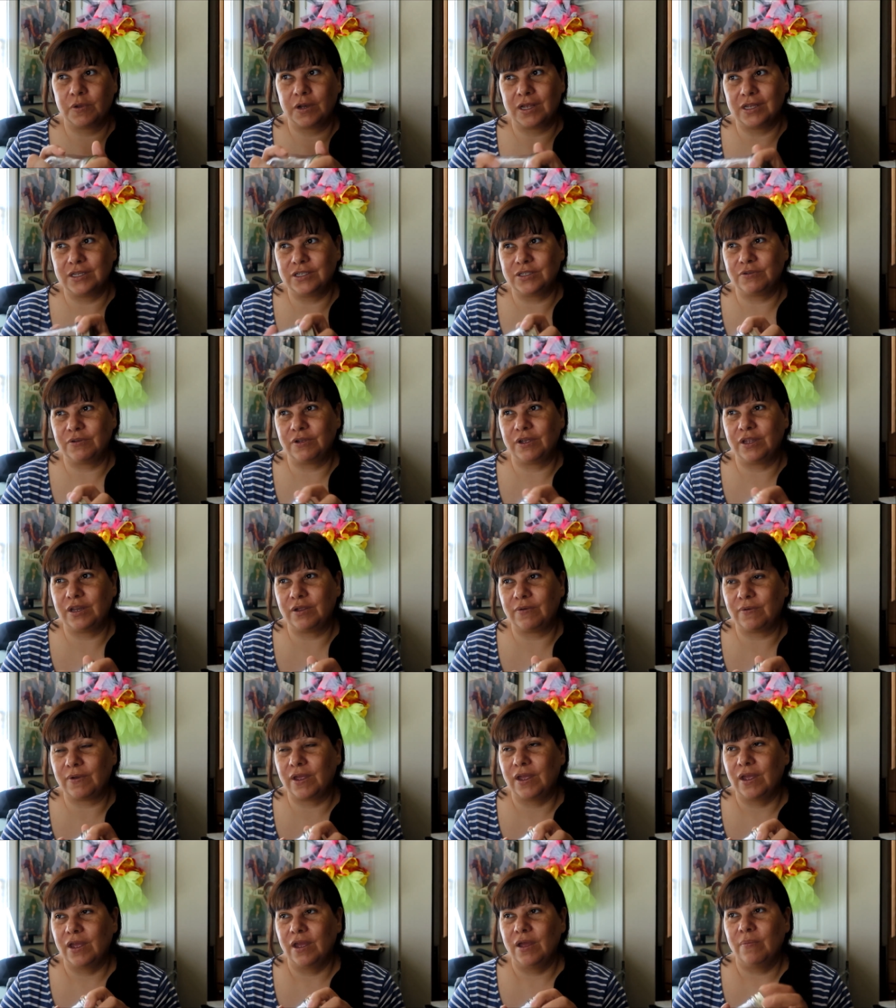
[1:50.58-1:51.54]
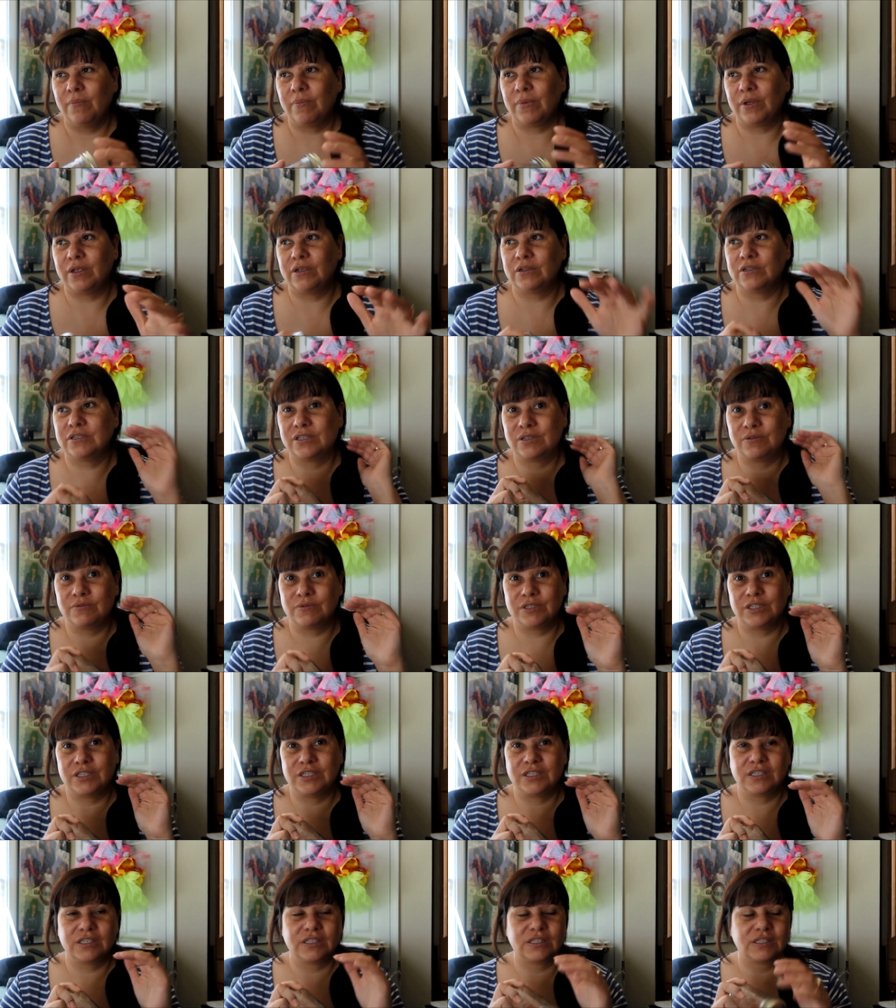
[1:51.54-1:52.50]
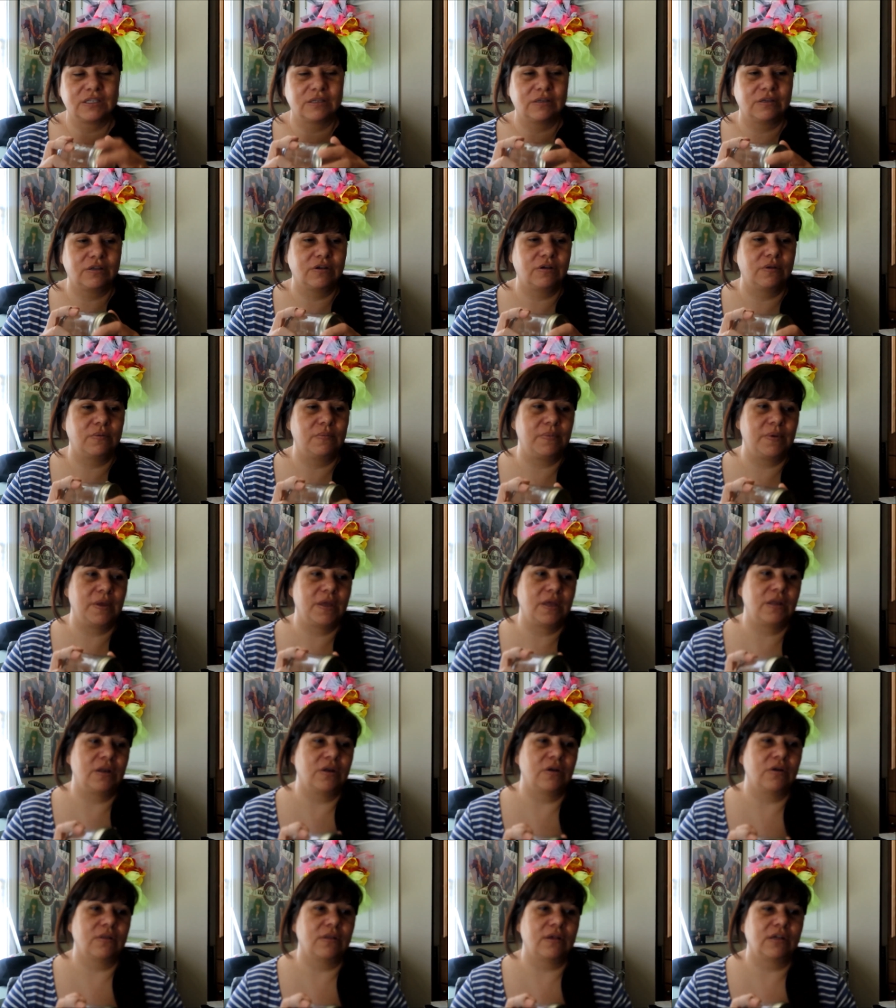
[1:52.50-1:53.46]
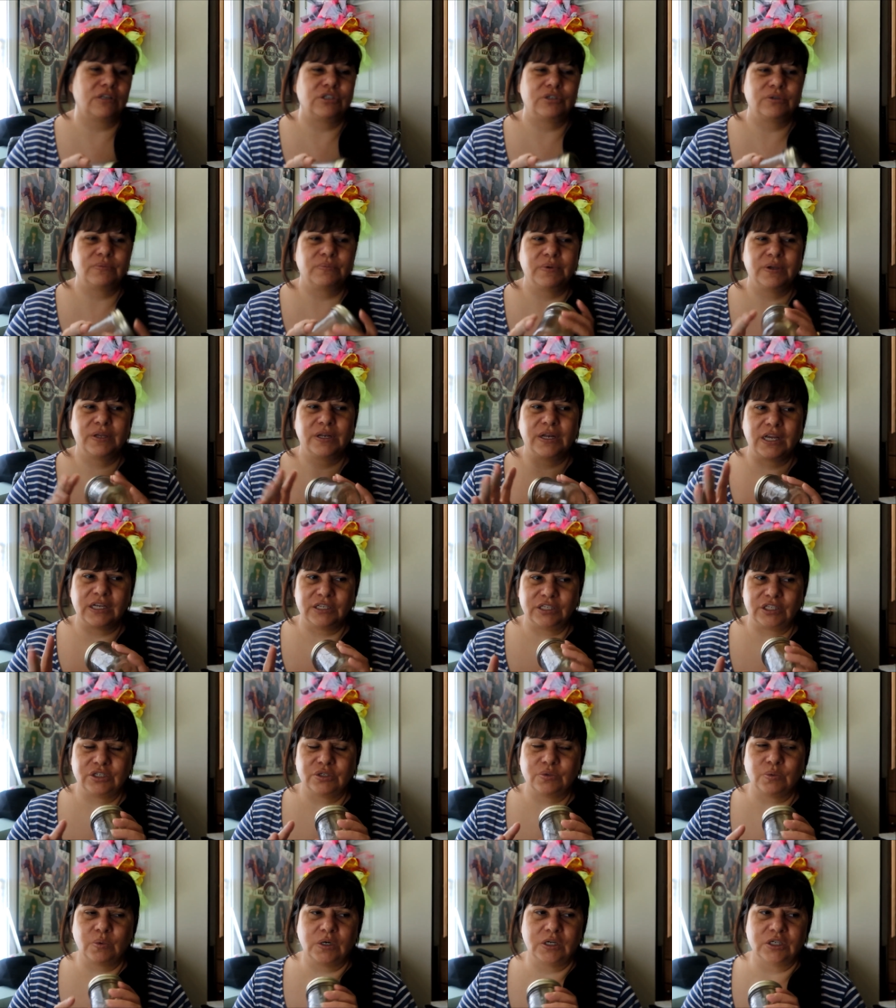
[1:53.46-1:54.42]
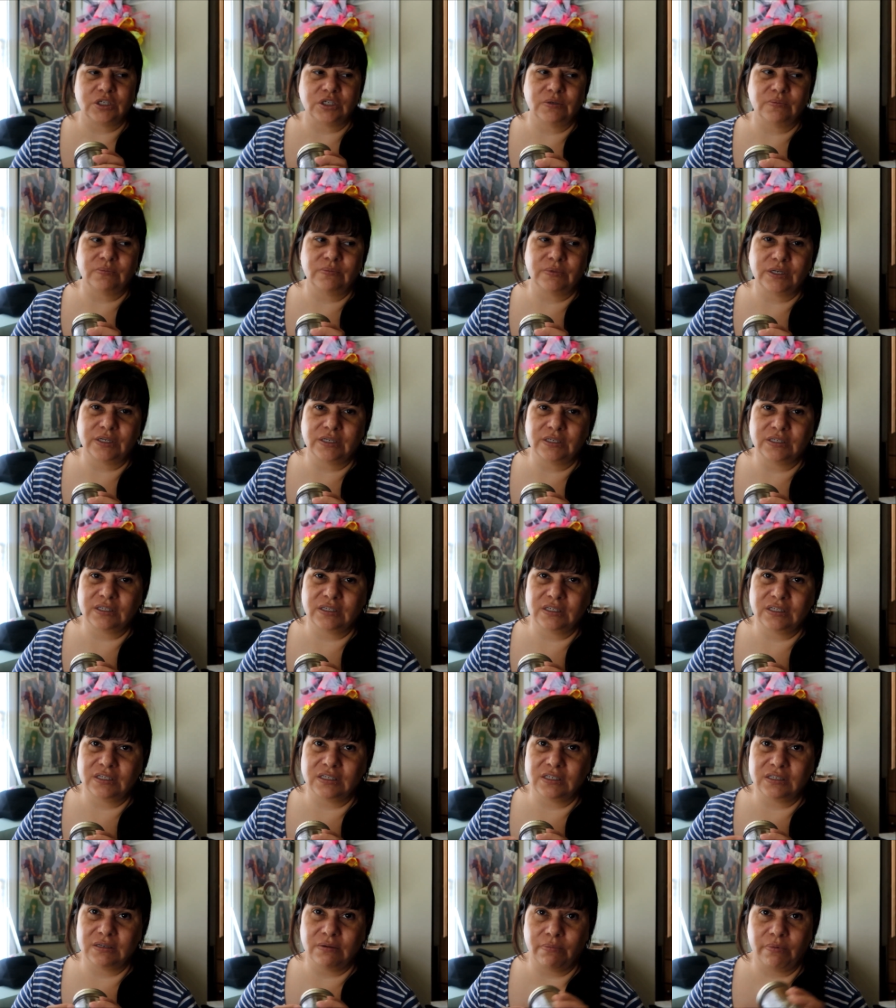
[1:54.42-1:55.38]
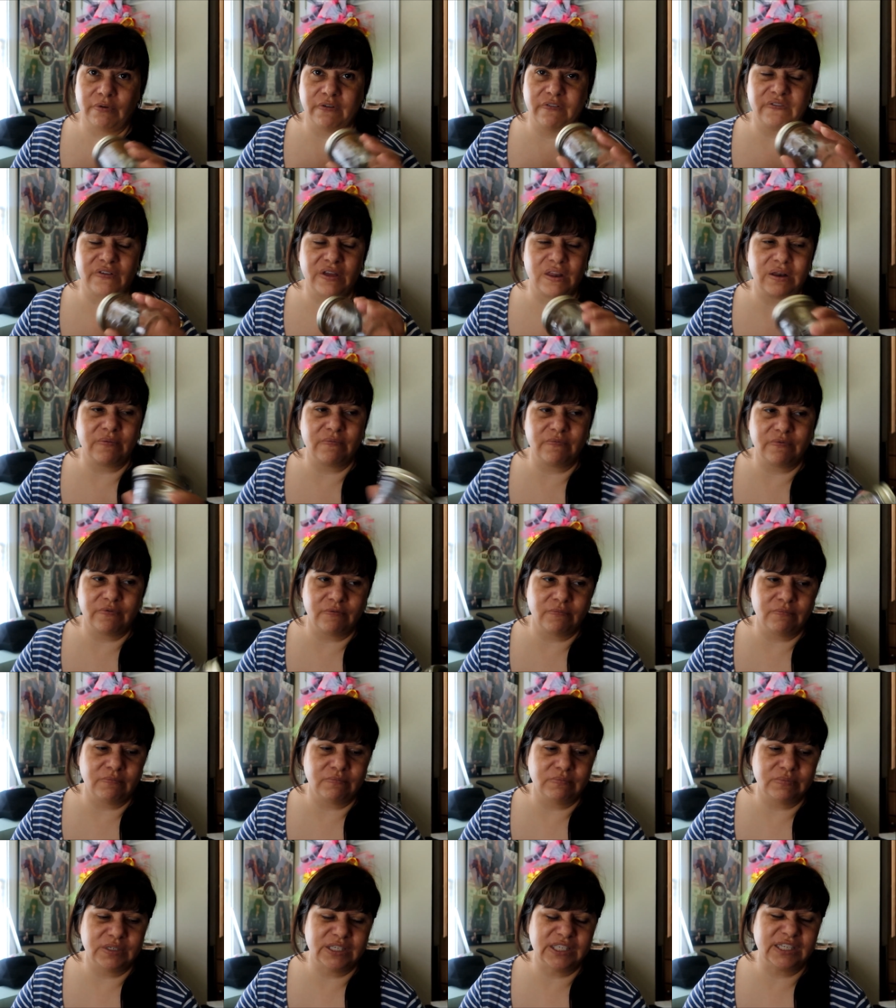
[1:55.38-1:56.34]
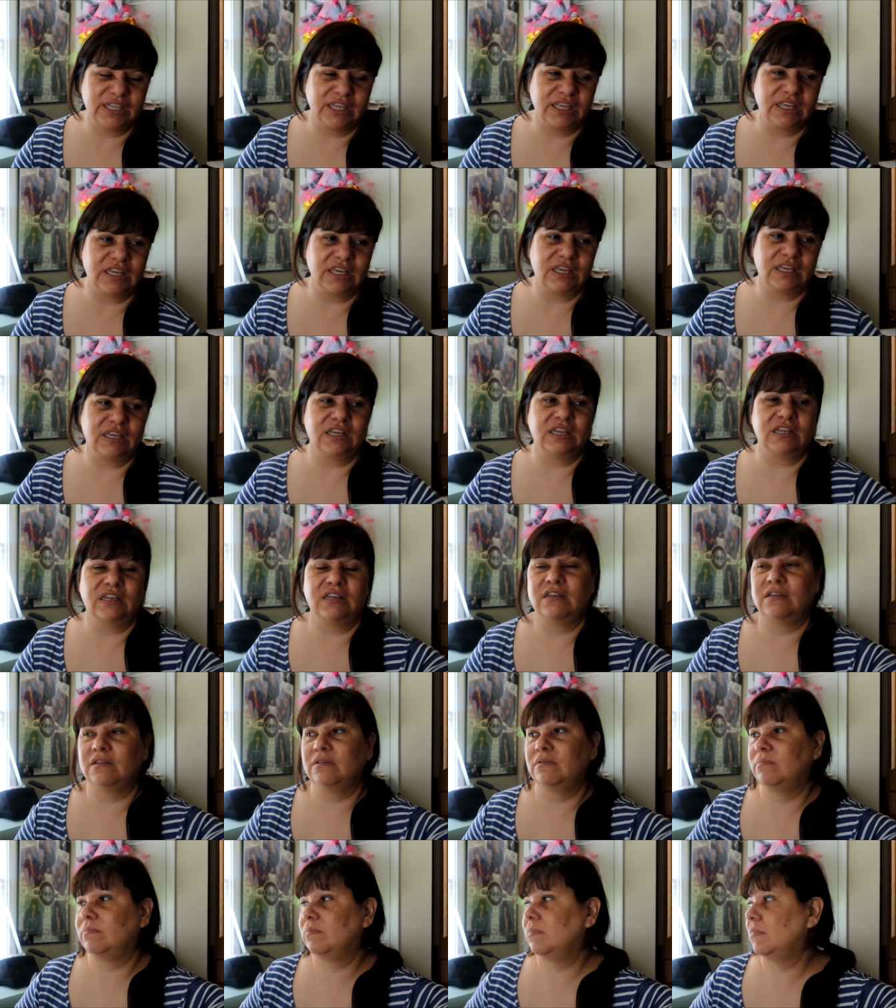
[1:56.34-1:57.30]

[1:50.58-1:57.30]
when I do it anyway, but usually when she gets a like, good bit in her laundry bin, I just wash them because just to prevent them from stinking. And